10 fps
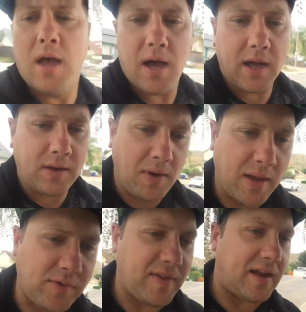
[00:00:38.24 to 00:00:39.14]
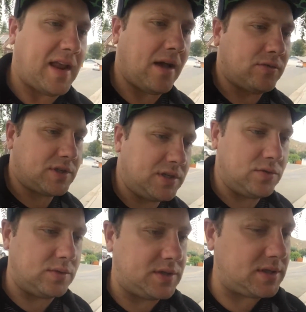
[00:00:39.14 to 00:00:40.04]
Anyway, I'm just heading out
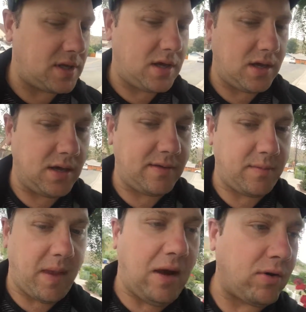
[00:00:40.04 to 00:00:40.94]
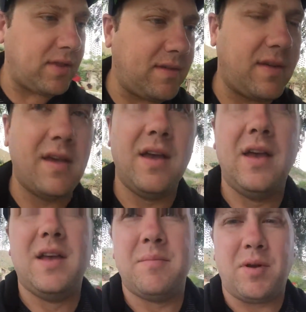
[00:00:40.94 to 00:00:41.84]
doing some errands.
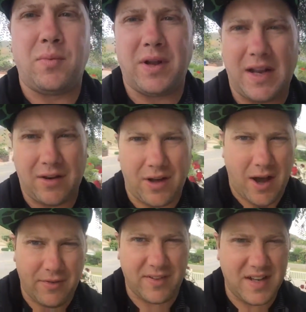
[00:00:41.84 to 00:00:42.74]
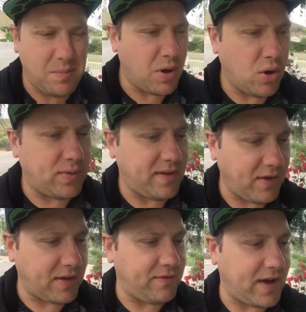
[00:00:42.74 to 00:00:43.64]
I'm going to run down to Office Depot and see if
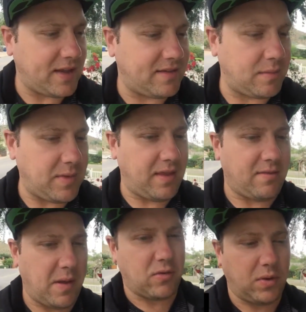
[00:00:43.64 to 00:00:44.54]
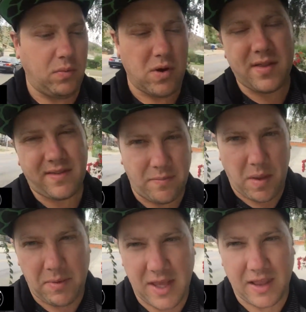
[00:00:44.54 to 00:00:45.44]
I can find something that Samantha really wants and
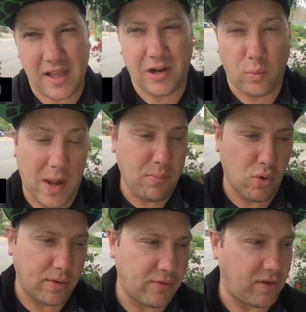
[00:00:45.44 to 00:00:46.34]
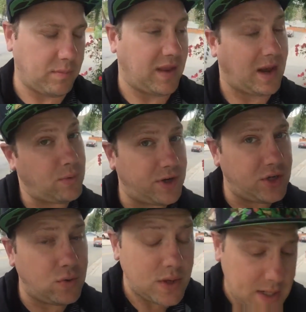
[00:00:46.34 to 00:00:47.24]
maybe get like a little whiteboard for something that I want to do.